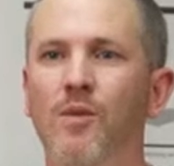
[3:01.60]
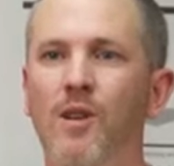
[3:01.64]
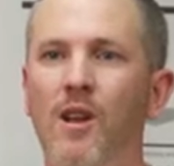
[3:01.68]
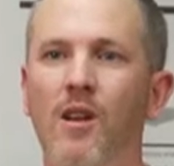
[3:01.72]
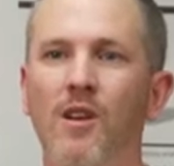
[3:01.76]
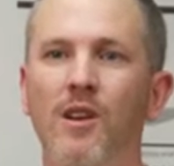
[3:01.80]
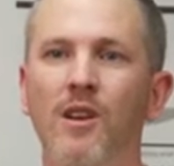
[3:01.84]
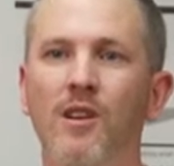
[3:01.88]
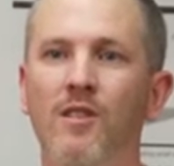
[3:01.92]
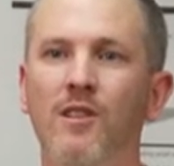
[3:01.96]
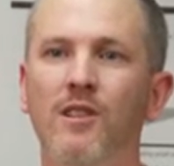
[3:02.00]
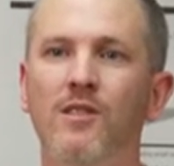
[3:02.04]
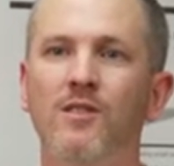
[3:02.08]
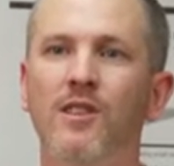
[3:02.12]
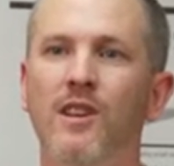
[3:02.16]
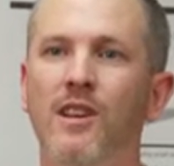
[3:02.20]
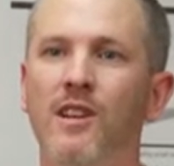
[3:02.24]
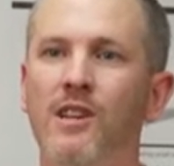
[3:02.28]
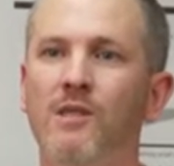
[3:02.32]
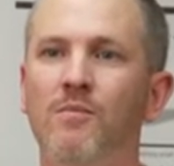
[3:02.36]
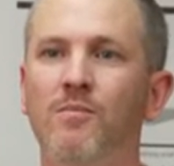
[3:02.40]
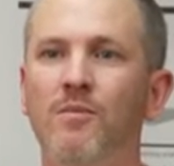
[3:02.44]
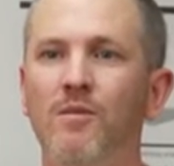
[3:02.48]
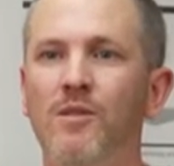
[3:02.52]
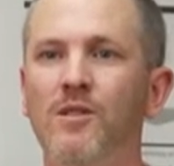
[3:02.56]
we are here as the
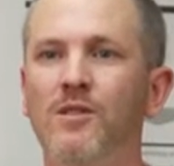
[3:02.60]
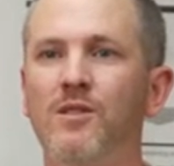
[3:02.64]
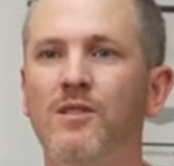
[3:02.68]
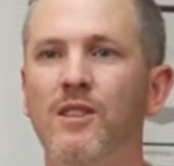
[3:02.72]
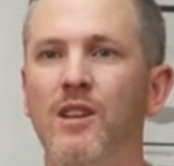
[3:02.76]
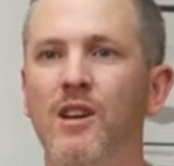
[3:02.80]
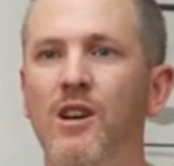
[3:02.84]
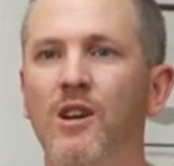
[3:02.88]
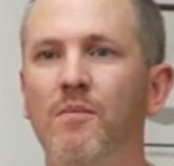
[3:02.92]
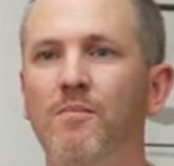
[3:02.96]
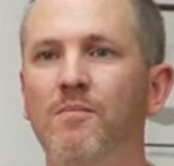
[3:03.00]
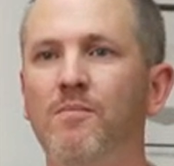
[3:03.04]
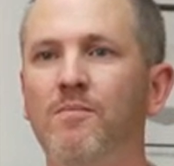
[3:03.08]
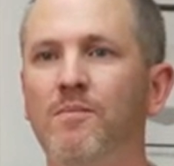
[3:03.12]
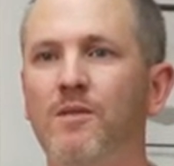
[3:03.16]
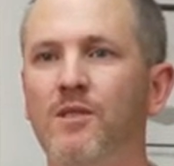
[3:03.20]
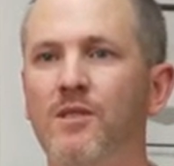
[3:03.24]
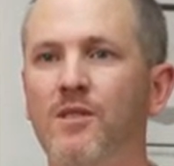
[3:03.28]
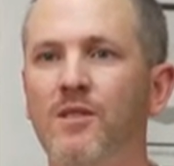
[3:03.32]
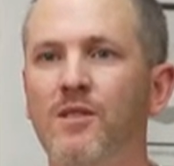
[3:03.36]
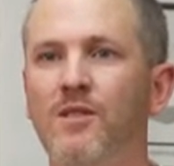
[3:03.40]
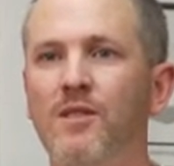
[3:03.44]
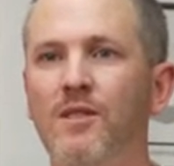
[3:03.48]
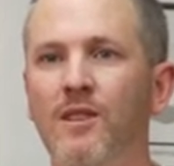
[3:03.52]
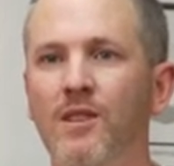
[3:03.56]
experts to help
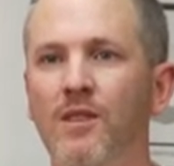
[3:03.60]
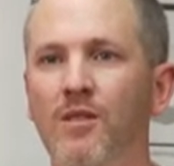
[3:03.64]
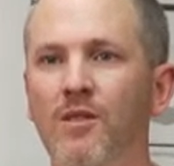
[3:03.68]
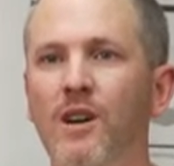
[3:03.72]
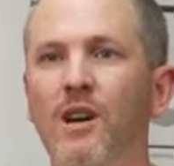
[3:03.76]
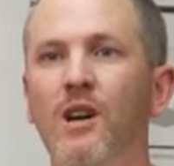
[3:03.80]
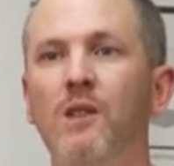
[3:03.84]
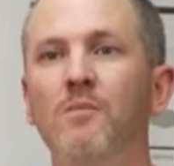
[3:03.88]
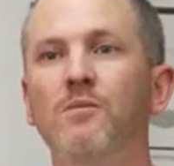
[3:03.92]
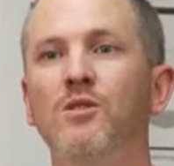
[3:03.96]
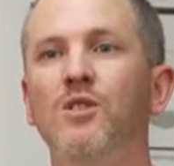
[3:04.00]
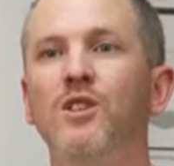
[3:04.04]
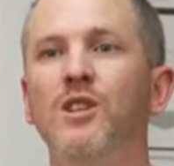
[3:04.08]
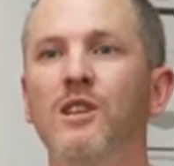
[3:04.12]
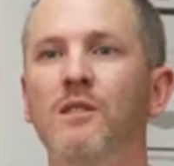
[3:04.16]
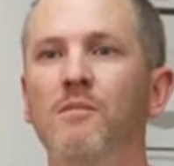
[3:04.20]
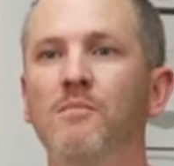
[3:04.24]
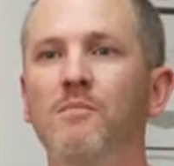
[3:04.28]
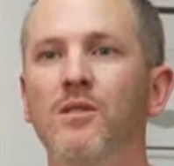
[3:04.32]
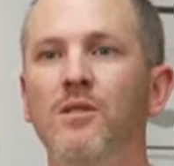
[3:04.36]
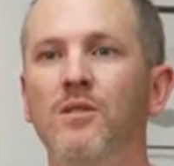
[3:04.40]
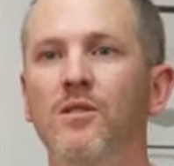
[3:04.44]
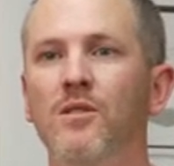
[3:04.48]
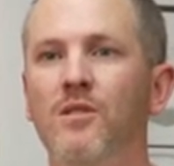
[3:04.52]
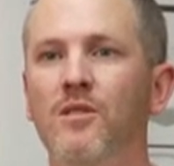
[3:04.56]
just you know help machine
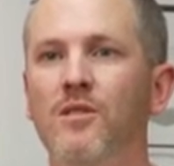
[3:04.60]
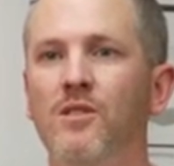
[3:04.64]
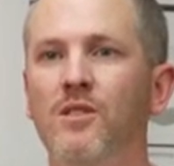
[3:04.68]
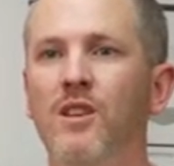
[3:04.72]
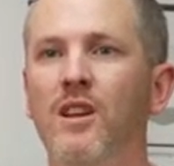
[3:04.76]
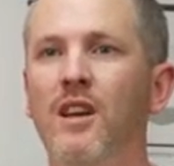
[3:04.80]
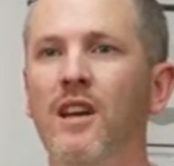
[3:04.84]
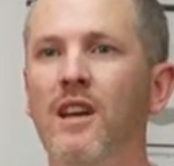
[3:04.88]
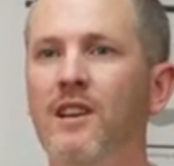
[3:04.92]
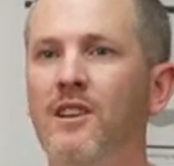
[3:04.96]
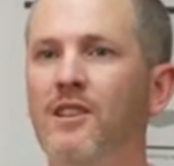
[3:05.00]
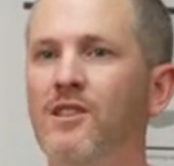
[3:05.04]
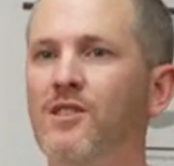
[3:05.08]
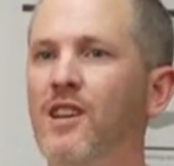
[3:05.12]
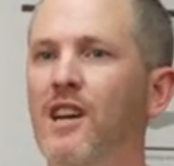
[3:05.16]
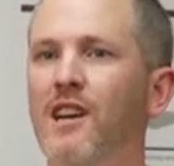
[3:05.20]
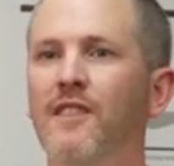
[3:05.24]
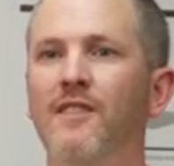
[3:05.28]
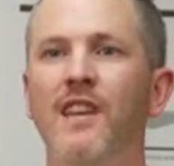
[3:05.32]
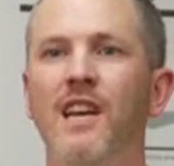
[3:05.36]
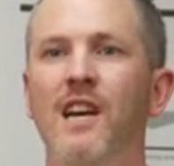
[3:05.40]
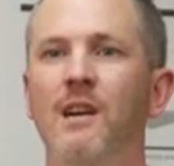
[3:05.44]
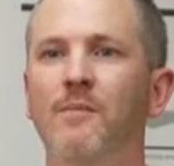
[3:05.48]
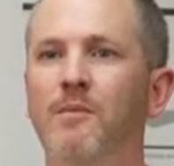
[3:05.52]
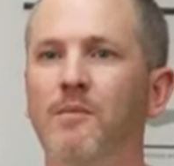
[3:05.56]
builders design
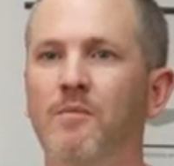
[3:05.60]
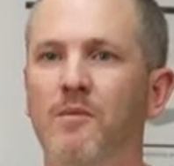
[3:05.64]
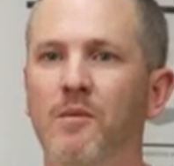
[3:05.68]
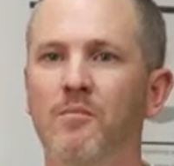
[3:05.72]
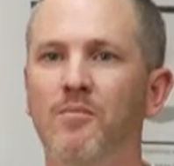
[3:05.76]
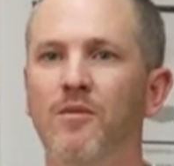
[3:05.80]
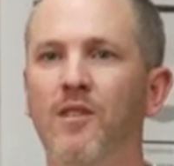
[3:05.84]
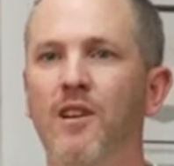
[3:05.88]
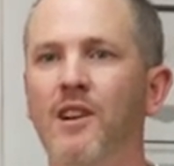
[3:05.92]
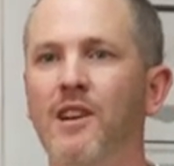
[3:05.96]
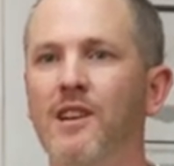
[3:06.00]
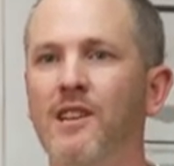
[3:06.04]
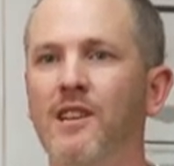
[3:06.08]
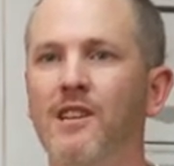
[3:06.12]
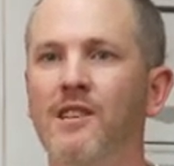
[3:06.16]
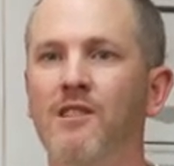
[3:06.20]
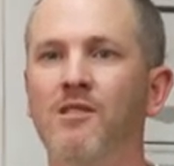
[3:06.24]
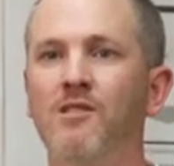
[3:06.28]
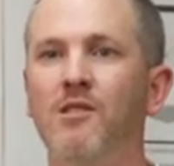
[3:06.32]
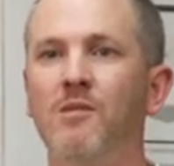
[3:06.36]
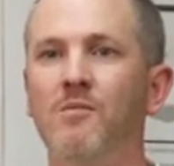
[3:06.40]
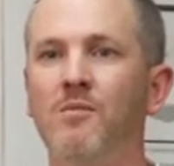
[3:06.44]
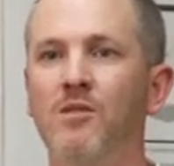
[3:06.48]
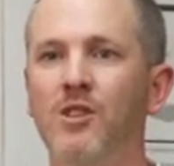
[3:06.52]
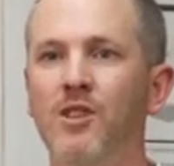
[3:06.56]
the optimal product
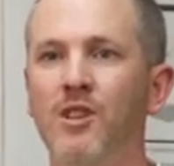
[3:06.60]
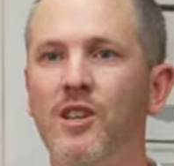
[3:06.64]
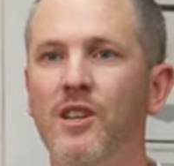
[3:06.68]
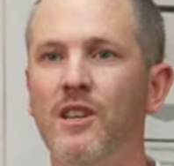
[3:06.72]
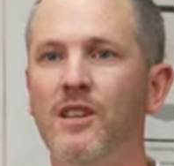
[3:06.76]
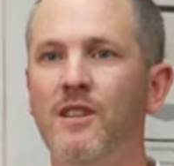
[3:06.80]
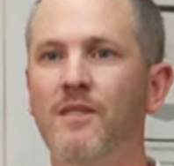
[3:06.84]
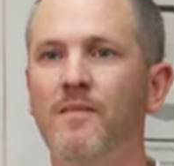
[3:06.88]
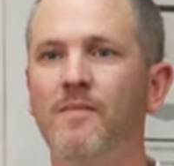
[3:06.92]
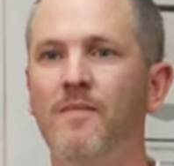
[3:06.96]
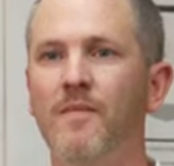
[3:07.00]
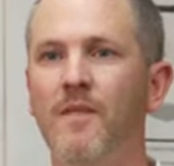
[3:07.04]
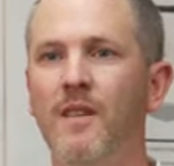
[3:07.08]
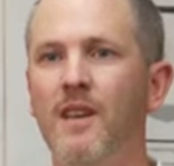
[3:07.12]
into their machine